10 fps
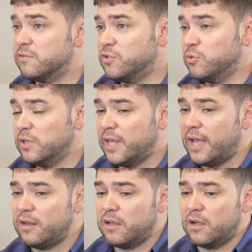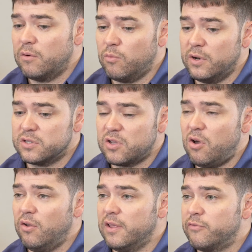of doing that. One is
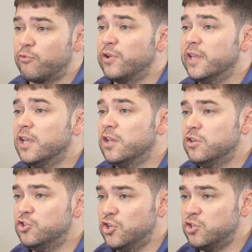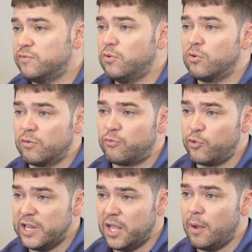called a free gingival or
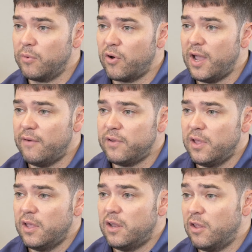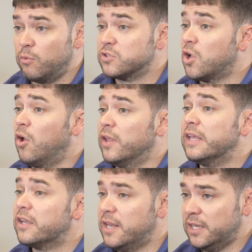free gum graft. Another one's called a
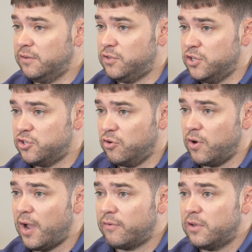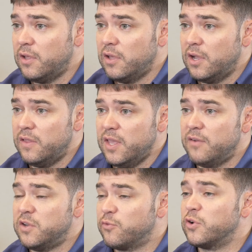connective tissue graft. And they
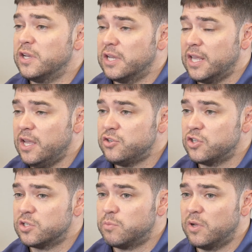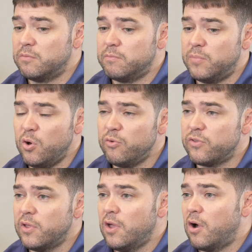have different indications, but
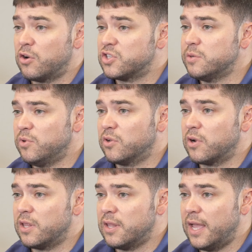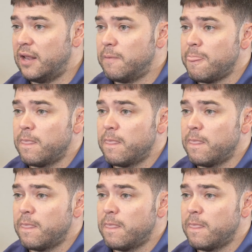both are similar in that